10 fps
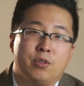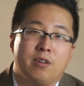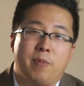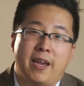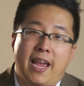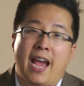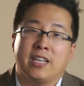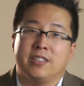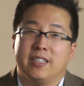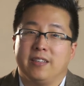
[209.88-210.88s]
of by
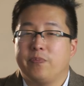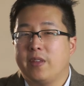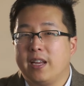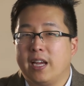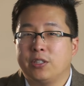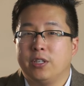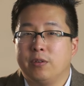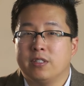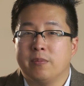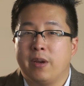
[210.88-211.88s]
accident, and actually it
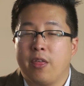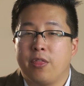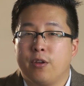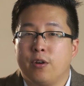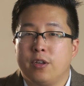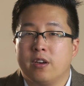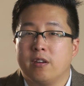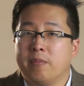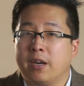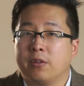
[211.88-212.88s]
was in my third year of
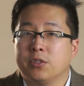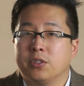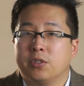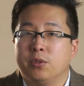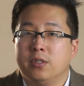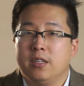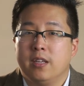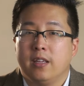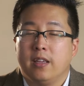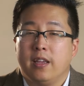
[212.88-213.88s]
medical school,
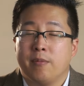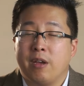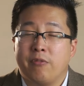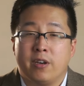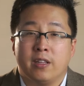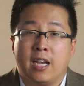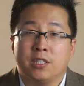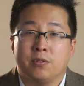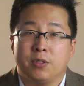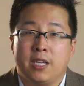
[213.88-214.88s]
in my very
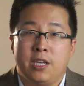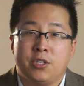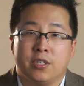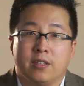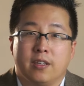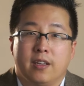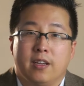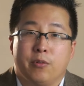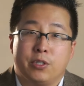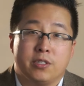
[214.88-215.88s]
last rotation,
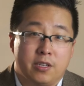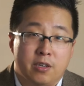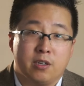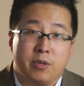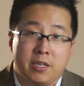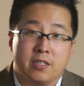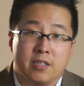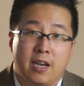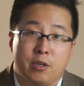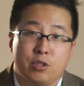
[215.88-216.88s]
which is the year when you
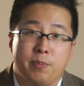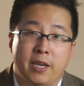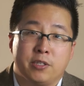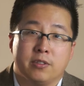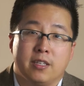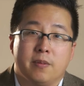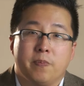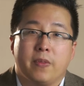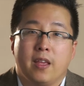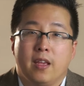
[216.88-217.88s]
decide your specialty.
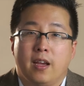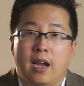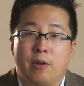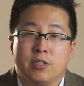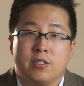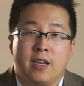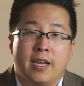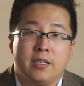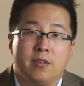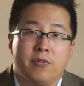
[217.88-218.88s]
I was
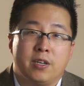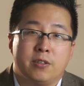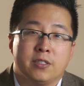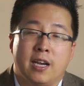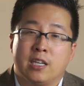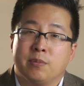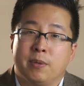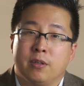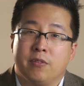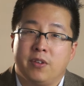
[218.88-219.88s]
assigned to the Veterans
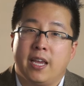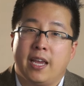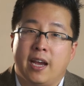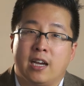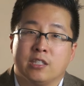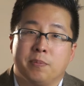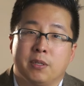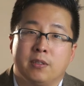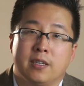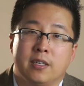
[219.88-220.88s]
Hospital, the VA
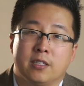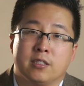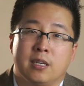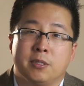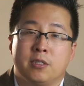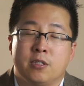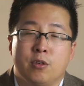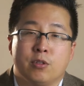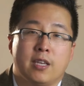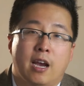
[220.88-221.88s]
hospital, and a substance
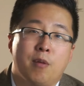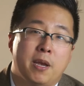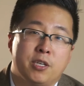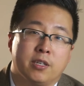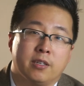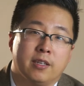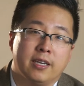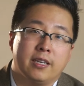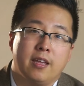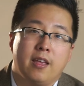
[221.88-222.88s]
use outpatient
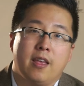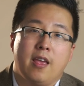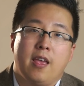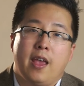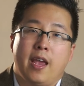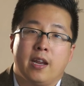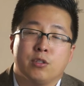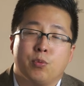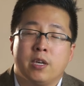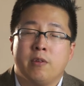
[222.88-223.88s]
clinic, and I was
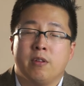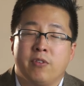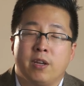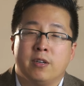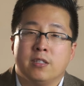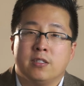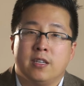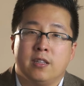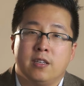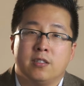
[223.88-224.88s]
working with veterans
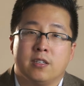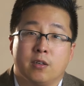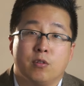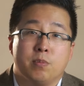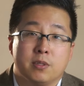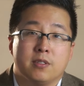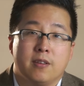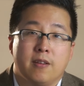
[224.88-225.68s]
in these uh, groups.